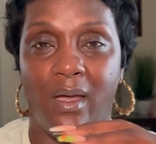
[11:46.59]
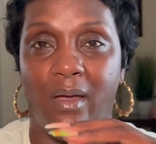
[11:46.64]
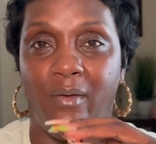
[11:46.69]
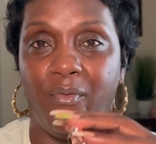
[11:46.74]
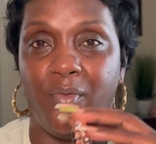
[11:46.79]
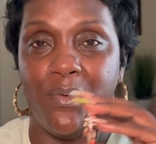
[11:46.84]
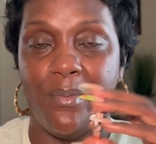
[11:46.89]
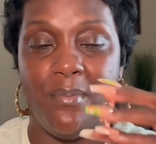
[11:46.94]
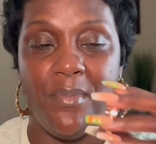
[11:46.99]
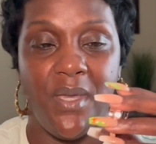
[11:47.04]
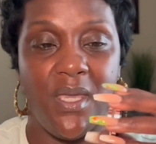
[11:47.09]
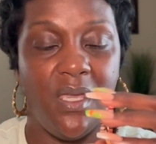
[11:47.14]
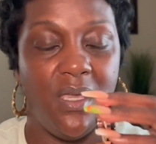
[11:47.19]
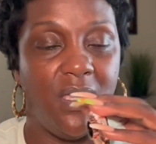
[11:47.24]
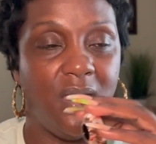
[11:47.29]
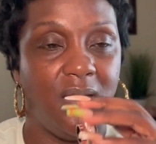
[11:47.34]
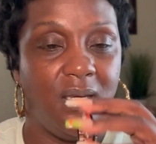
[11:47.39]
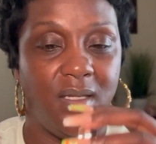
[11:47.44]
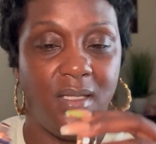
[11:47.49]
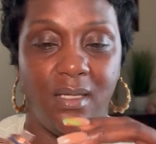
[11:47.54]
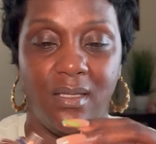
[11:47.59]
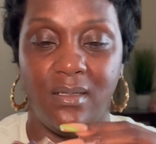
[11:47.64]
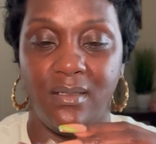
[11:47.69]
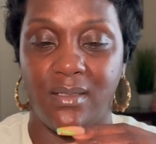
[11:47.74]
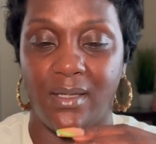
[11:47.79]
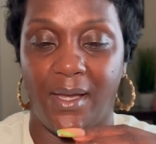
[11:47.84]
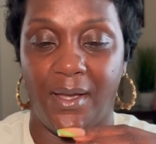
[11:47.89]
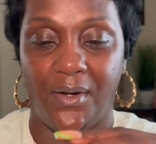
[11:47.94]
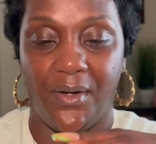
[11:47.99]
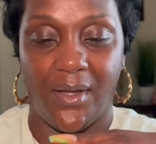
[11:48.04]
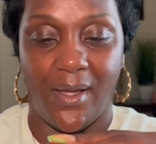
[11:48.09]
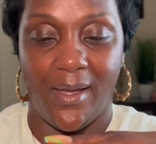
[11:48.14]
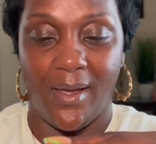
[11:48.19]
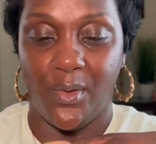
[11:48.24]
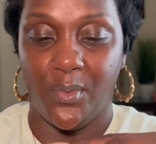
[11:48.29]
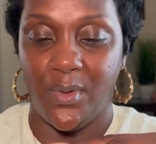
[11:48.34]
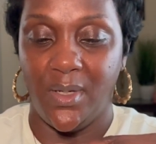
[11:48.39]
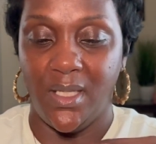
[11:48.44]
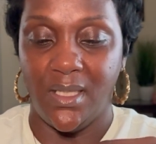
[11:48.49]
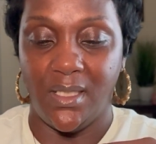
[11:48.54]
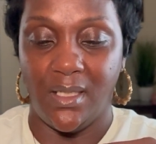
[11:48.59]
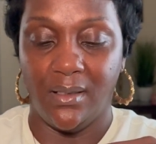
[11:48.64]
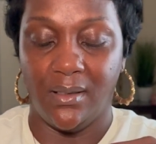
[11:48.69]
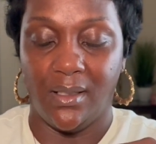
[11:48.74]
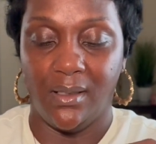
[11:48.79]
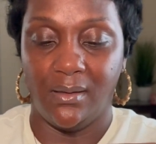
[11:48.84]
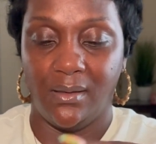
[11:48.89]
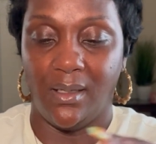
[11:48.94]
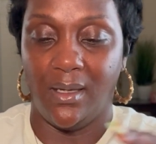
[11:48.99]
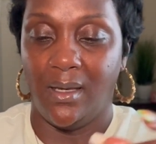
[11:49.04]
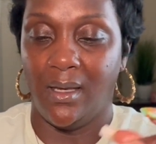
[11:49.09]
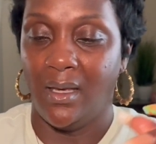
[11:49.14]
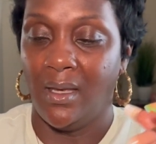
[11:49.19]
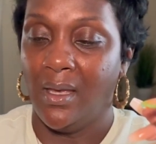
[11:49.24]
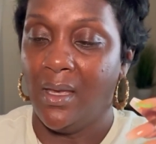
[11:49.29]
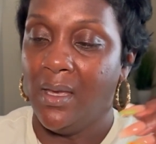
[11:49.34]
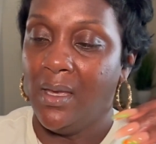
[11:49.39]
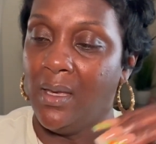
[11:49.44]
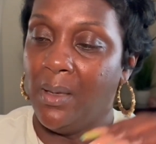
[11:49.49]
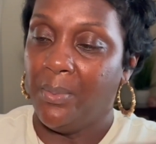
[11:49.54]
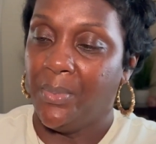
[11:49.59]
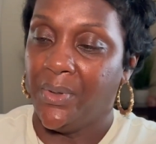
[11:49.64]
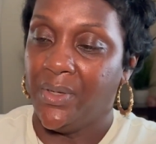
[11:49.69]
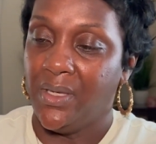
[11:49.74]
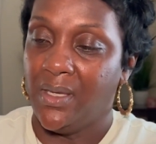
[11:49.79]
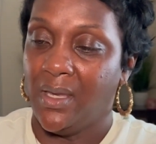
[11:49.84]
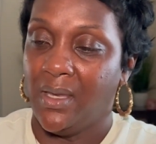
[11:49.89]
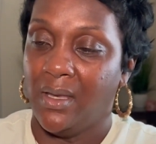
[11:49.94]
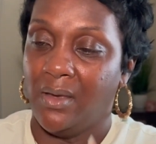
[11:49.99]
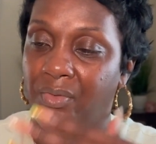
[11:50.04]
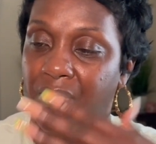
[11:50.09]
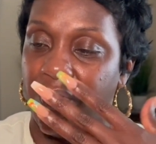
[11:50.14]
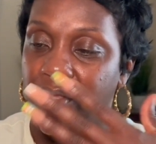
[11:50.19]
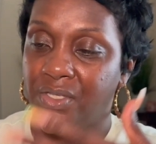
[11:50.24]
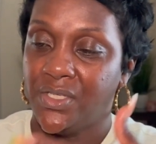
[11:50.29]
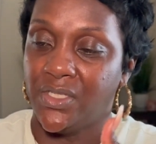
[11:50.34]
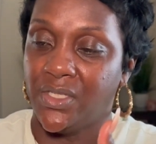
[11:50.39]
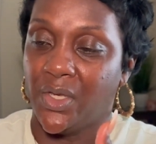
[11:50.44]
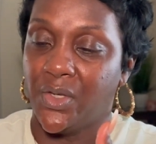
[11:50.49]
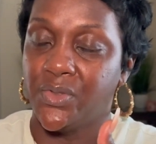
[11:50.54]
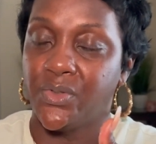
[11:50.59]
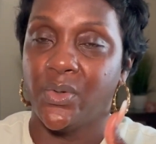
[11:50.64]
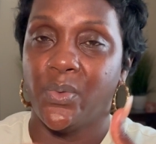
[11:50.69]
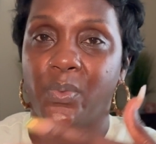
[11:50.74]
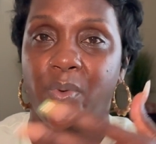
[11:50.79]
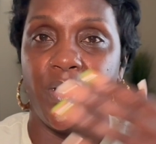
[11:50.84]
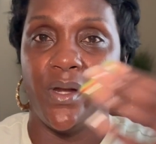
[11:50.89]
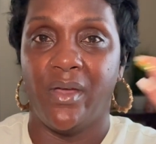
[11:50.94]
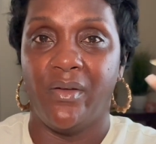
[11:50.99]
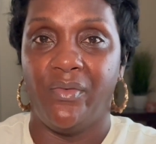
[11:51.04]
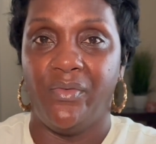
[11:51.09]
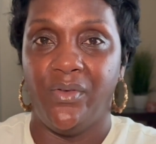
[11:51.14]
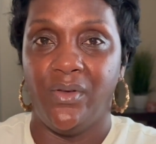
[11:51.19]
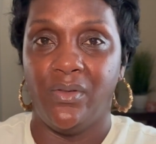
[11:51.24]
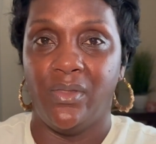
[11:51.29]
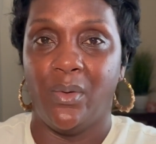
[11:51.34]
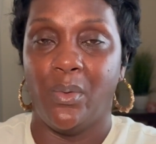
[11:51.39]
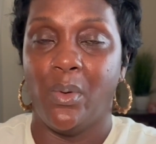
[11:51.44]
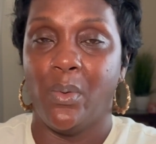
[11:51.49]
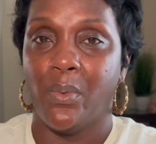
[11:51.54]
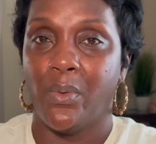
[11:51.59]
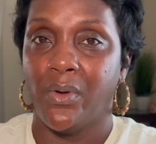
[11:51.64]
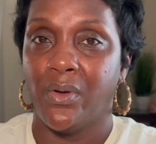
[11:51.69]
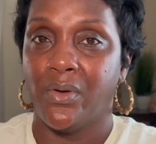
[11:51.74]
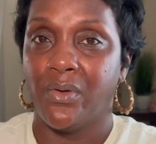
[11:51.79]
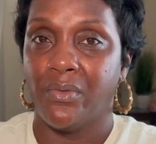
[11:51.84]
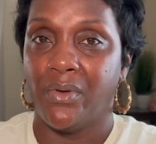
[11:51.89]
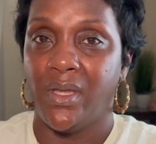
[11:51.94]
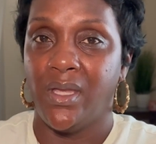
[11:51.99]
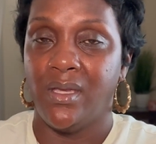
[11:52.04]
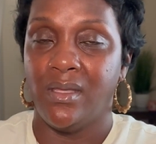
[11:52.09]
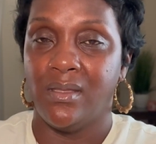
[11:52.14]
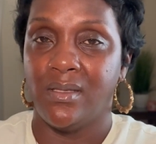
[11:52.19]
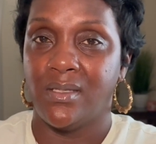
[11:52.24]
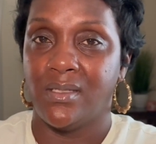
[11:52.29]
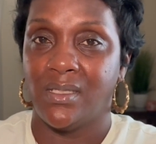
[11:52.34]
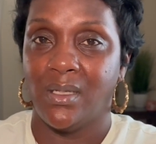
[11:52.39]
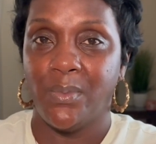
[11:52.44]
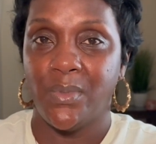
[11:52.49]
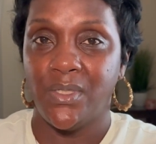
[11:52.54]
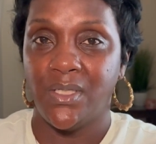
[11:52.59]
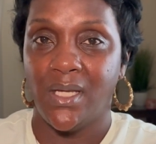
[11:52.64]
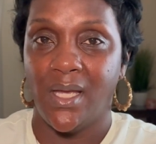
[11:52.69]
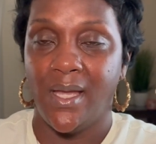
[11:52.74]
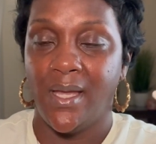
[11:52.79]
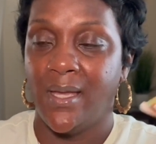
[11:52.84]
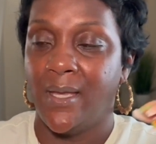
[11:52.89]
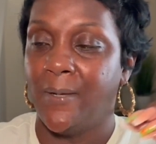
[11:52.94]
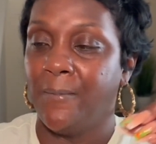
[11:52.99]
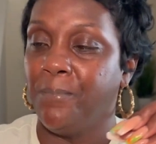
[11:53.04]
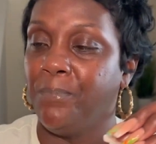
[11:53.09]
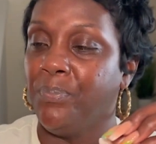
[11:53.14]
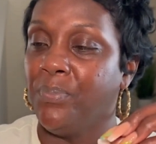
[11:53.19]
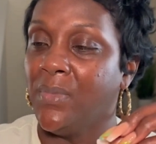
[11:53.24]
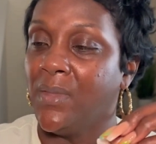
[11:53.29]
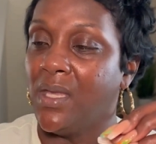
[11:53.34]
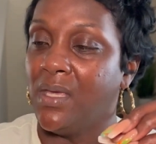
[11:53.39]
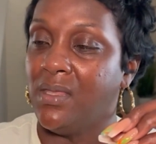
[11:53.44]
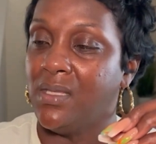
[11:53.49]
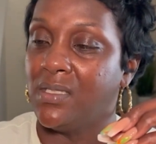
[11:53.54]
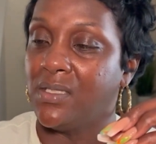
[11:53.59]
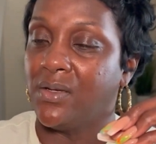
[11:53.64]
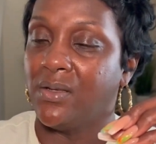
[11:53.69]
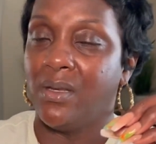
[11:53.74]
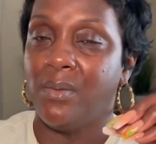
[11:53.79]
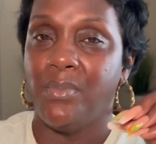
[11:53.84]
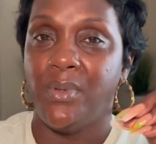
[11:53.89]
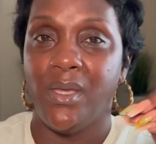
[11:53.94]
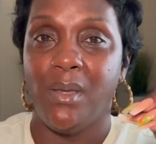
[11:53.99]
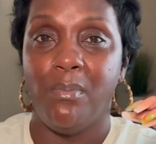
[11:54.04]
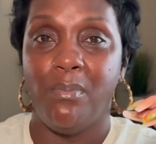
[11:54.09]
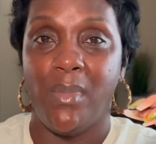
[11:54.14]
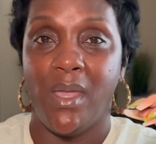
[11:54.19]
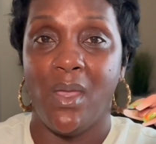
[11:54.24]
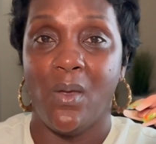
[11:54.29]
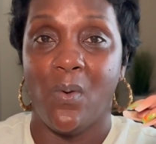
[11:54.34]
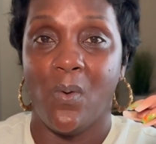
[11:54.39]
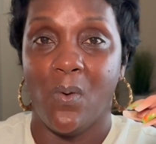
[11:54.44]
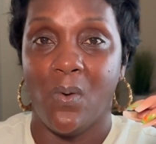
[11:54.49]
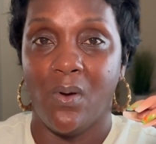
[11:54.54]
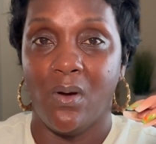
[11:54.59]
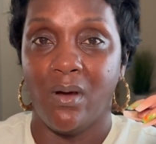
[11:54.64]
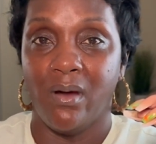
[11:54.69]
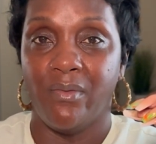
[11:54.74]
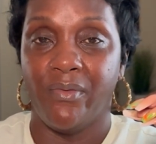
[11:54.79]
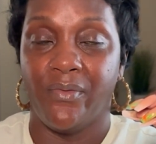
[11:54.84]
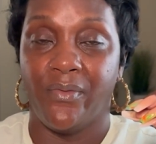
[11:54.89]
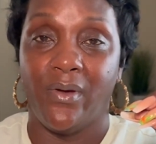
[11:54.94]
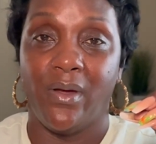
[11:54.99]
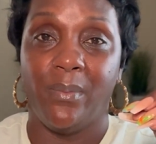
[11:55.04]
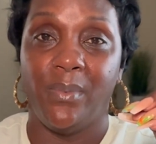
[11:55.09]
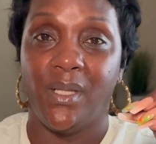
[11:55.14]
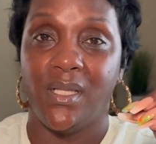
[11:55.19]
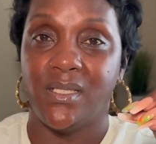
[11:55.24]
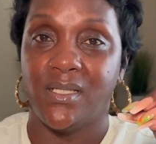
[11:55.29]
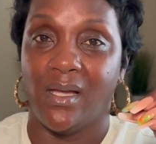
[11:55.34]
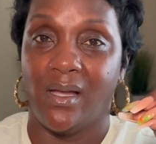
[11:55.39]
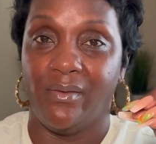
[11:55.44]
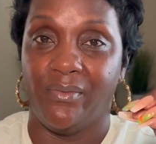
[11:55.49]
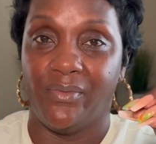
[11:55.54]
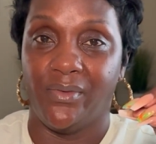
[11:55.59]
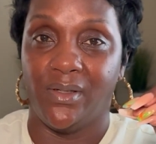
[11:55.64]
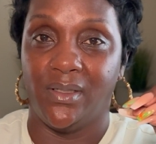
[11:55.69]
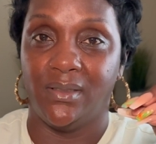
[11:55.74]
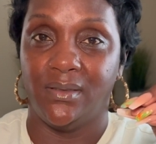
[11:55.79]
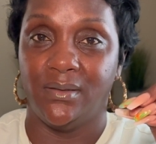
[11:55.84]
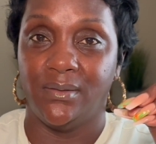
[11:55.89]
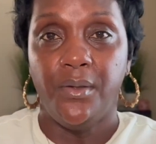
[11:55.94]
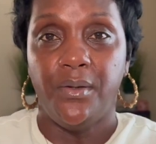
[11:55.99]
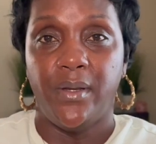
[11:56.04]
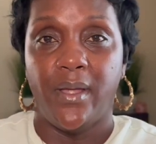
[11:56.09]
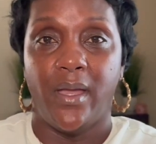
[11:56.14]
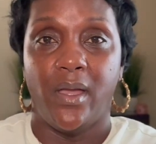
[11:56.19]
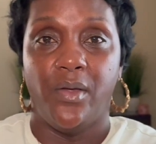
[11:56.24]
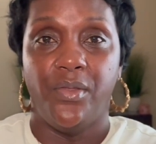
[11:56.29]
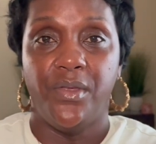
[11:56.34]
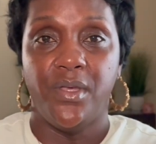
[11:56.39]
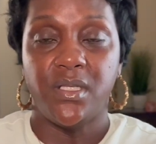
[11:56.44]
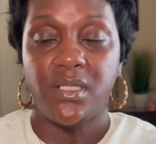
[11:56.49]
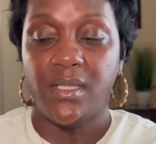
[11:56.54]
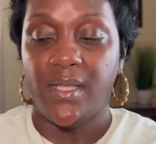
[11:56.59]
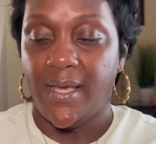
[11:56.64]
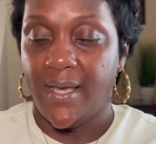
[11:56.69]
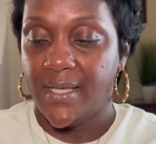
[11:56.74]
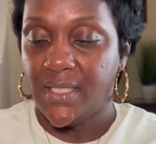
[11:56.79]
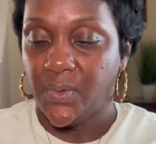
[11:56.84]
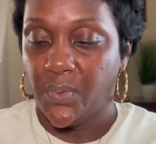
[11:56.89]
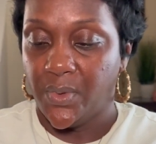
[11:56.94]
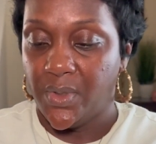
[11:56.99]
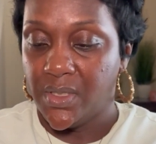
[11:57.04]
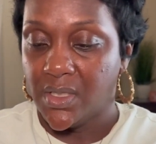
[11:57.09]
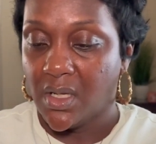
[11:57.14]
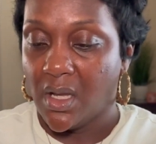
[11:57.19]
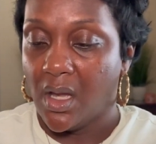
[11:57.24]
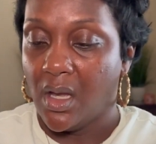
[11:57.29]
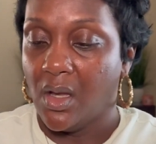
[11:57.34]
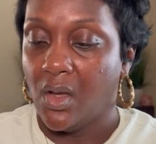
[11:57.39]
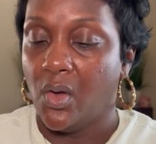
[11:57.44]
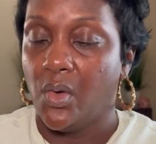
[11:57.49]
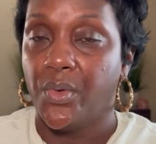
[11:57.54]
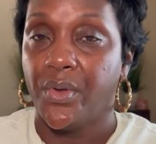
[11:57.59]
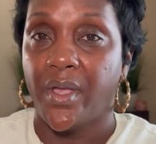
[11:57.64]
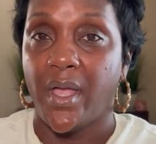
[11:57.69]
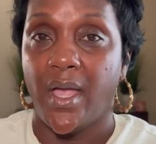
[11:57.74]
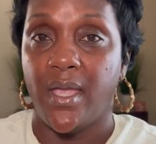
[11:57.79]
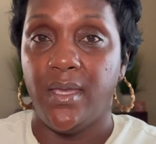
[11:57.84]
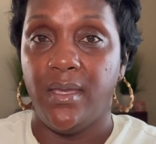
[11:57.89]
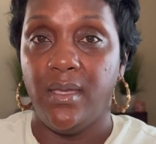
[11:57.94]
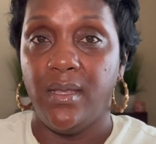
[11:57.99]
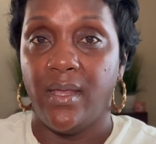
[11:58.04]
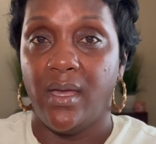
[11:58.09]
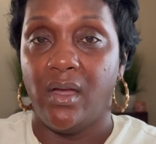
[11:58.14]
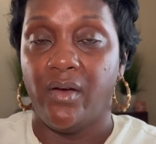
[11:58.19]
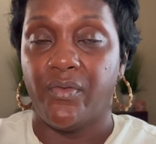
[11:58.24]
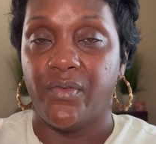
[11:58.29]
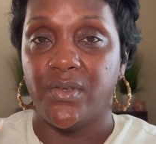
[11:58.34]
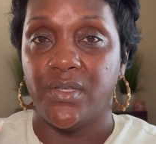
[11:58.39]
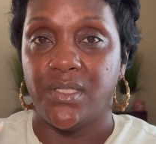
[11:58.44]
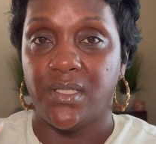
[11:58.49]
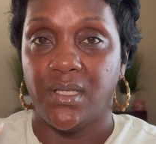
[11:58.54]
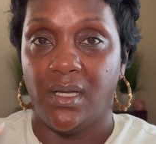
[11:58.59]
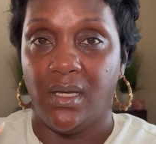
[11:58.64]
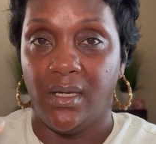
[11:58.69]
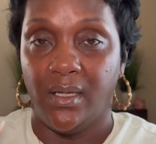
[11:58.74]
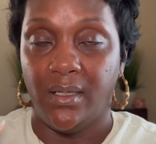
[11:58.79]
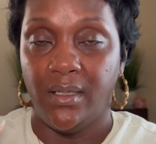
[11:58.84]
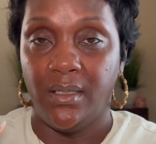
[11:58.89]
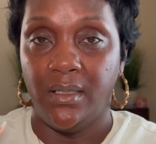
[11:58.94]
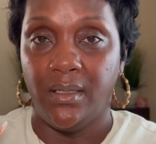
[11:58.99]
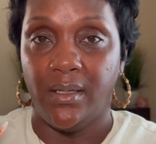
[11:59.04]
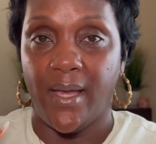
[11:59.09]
For me, it didn't die down or anything like that. But yeah, this is also one I feel that will work great in the summertime. And this is going to be Maison from Lataffa. Now, this last one is called Cahiers d'Alfresson.